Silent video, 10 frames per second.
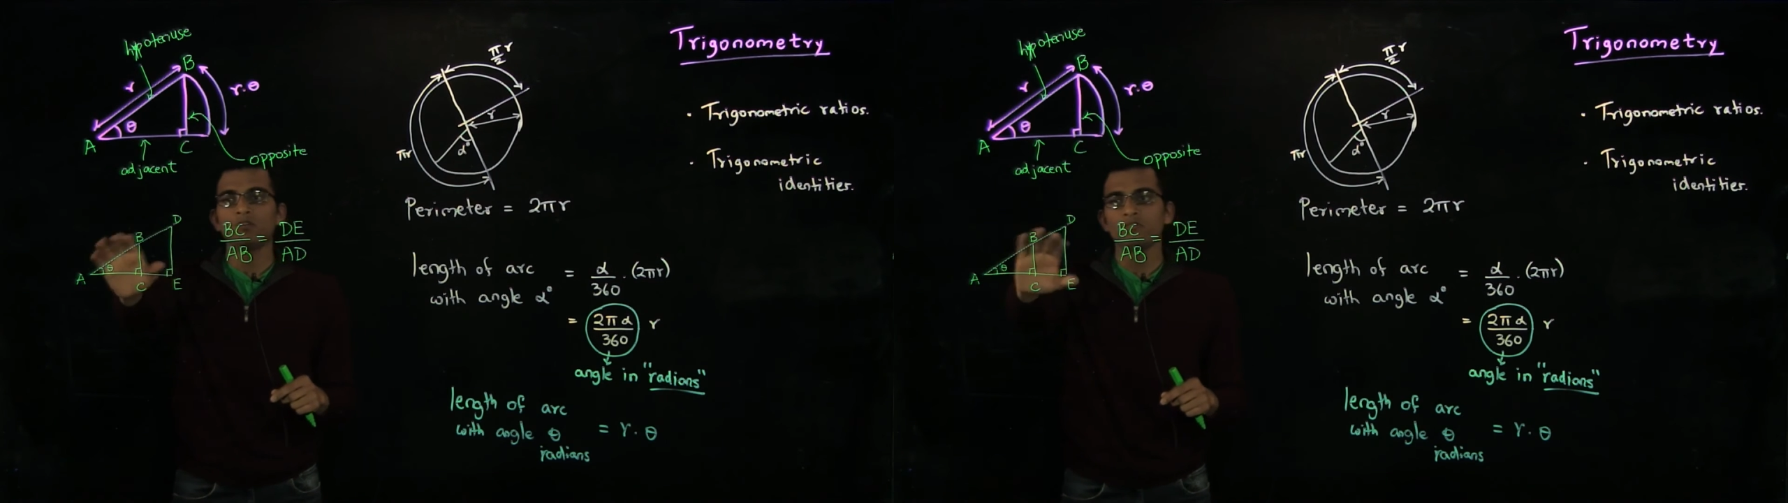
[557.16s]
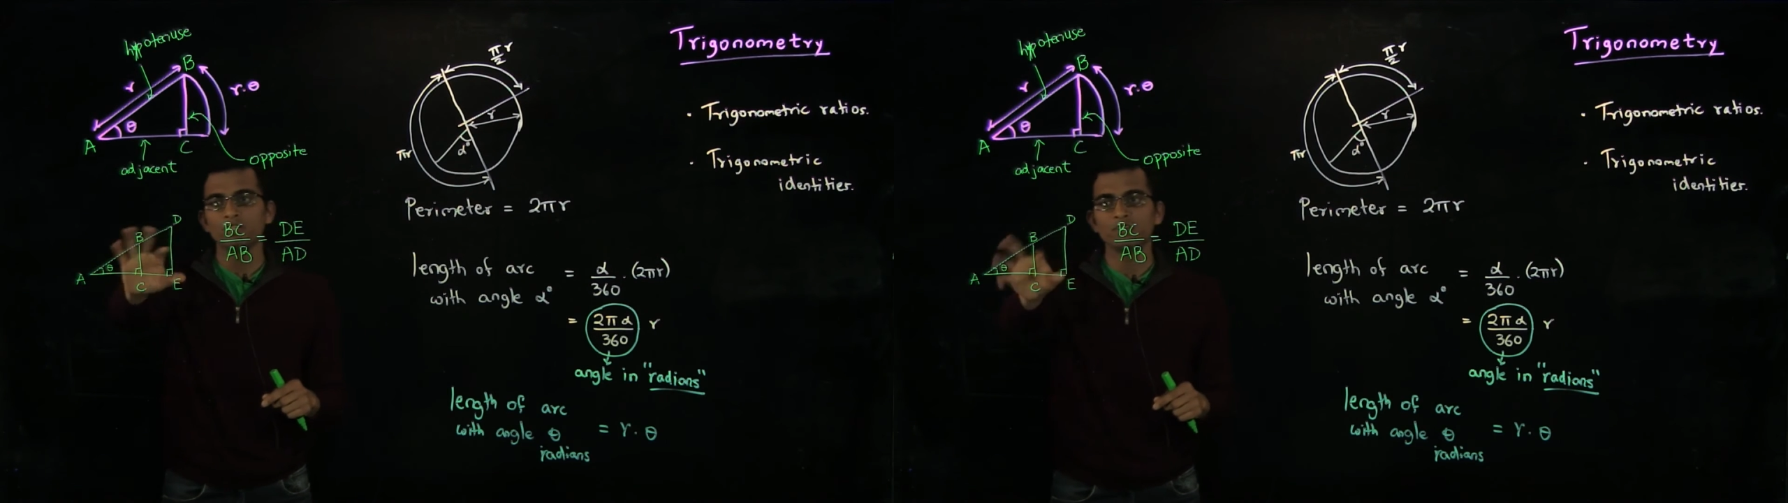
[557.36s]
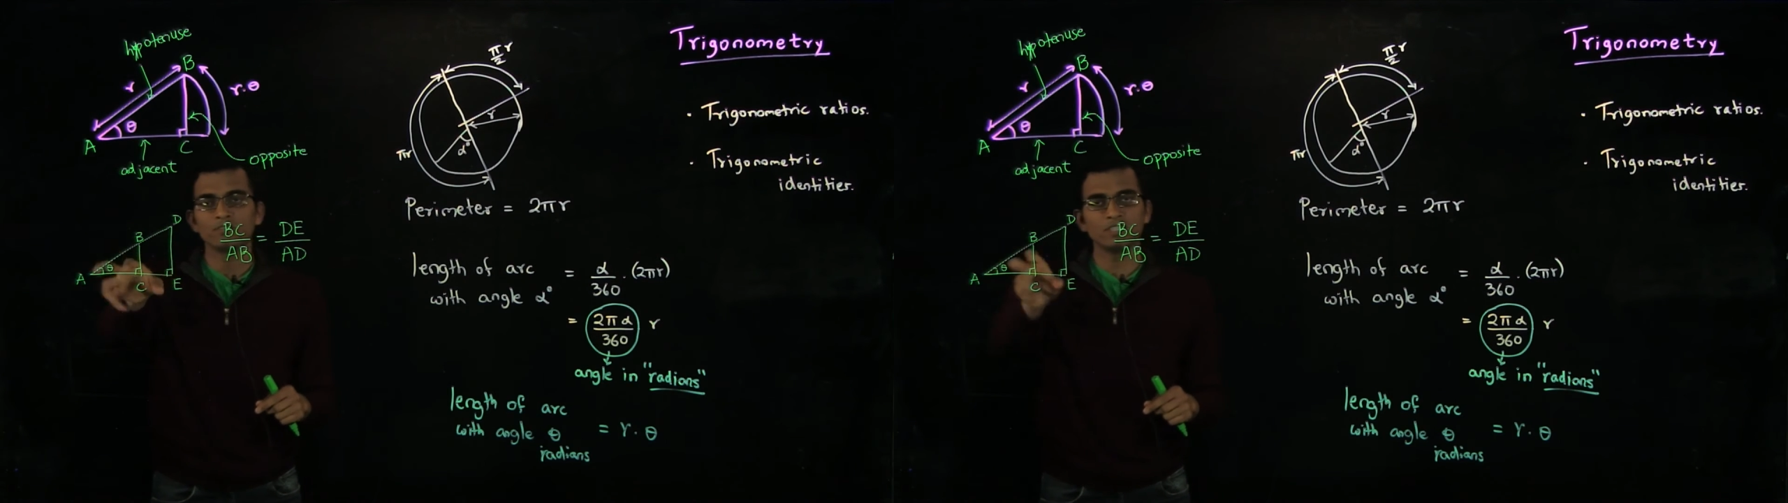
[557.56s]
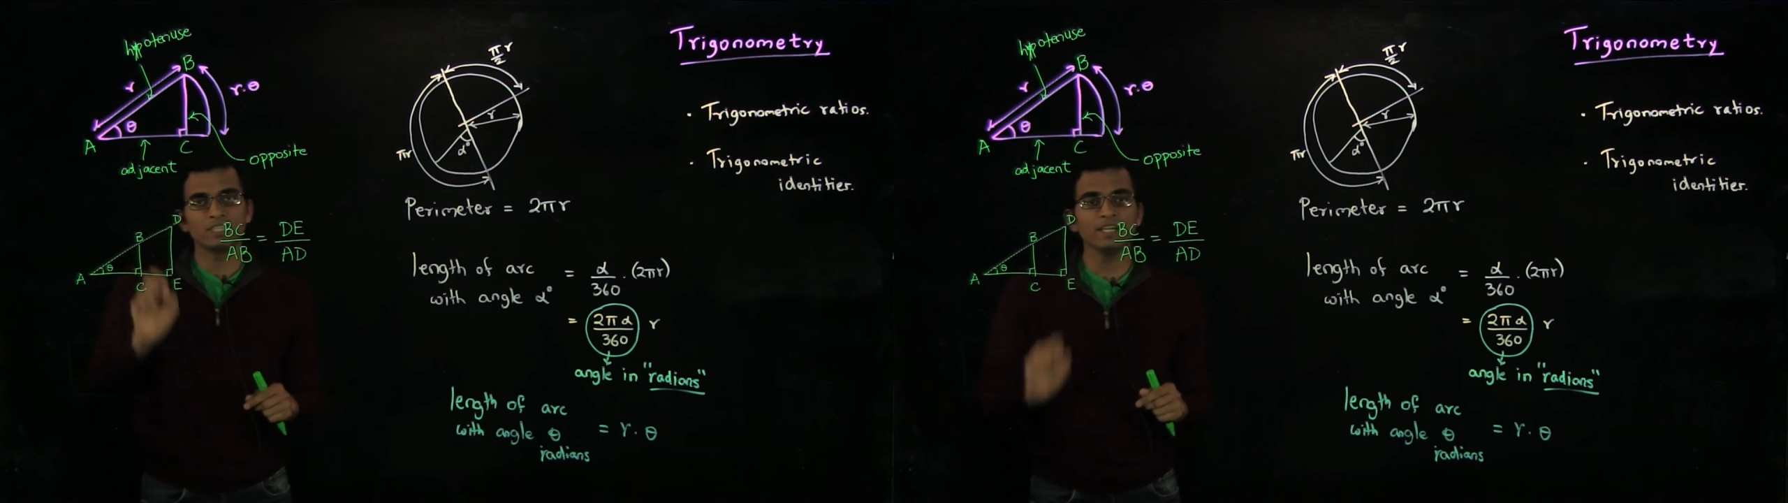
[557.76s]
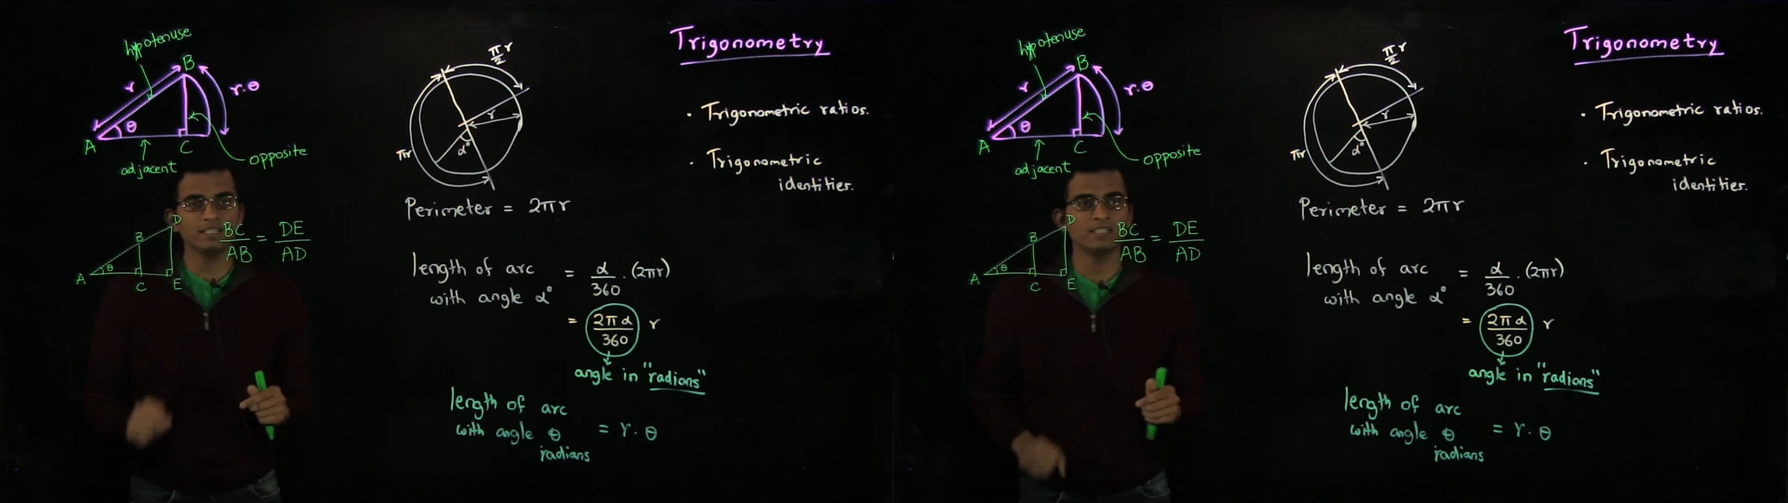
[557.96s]
of any of the
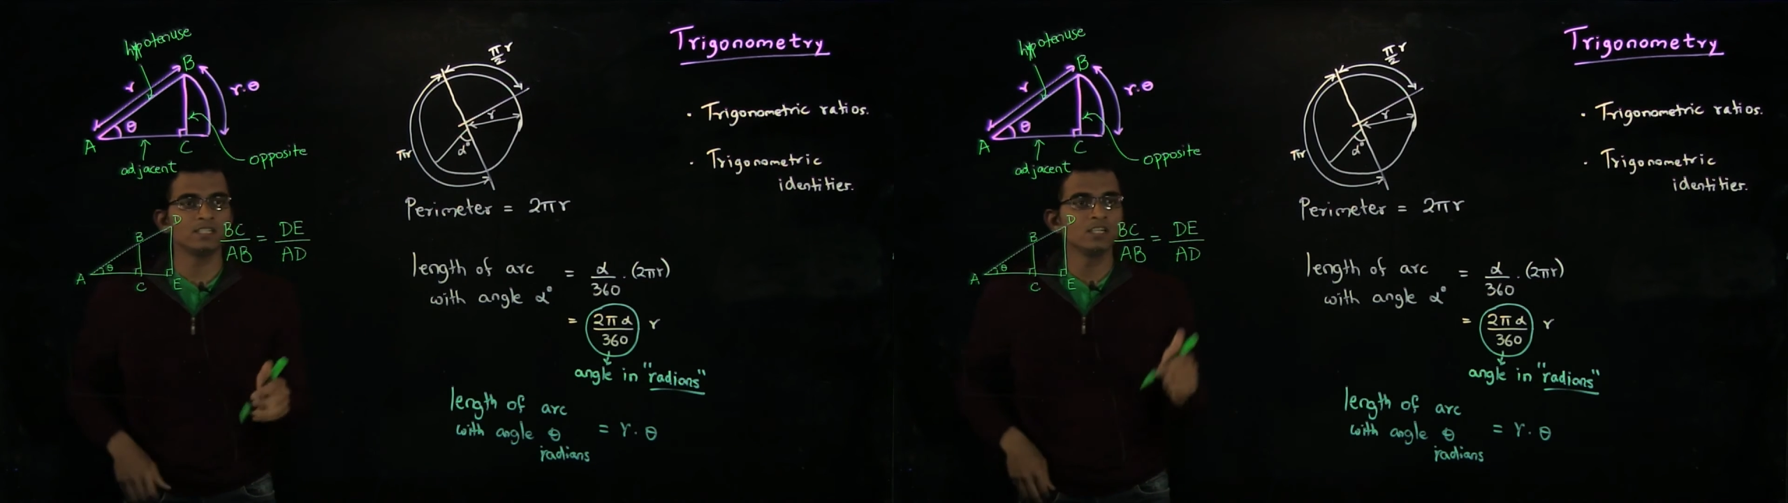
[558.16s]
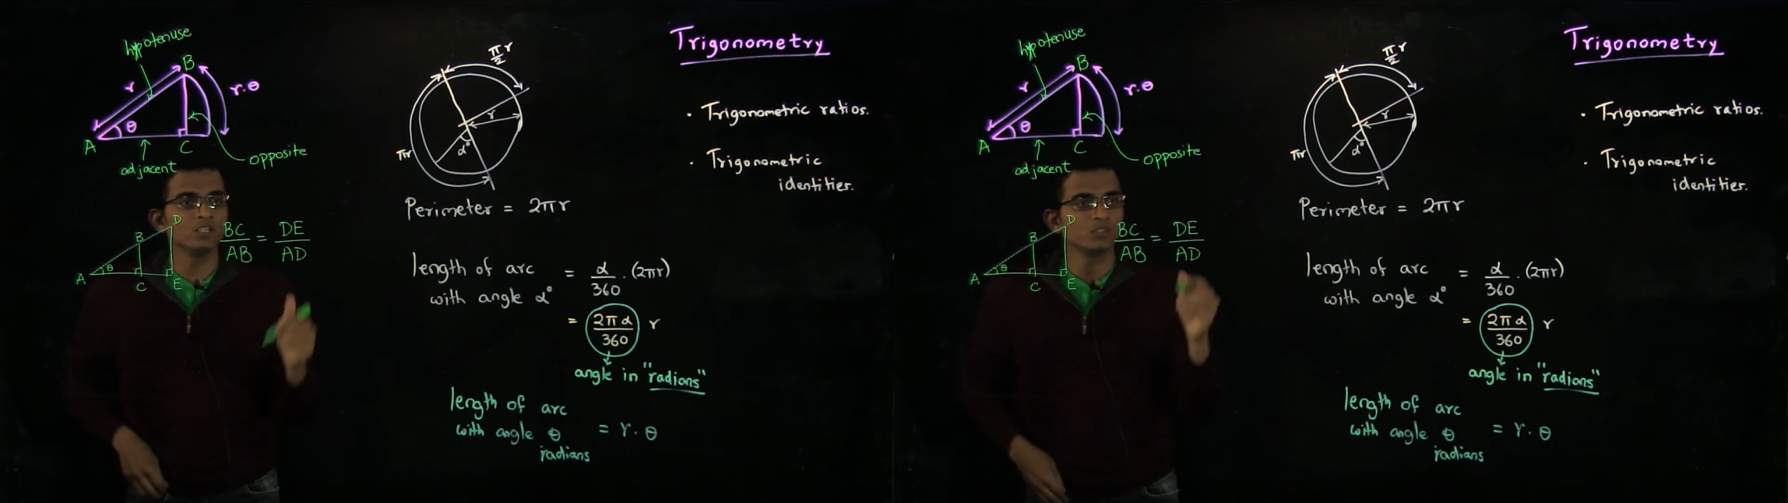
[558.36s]
sides.